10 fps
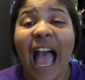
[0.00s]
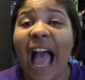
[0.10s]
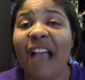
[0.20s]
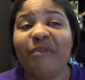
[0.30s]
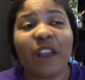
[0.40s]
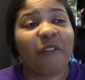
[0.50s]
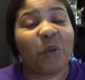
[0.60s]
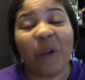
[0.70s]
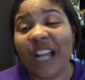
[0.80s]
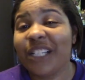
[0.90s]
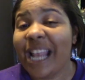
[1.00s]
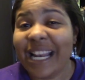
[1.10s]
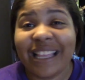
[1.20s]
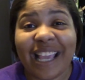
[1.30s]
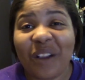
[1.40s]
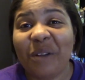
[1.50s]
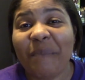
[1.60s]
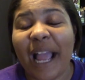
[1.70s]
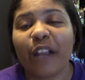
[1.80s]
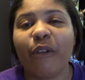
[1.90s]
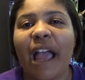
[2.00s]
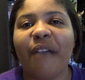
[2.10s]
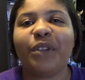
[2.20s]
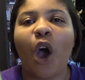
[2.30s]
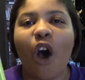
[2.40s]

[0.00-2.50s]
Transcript: I've never watched anything on Minecraft.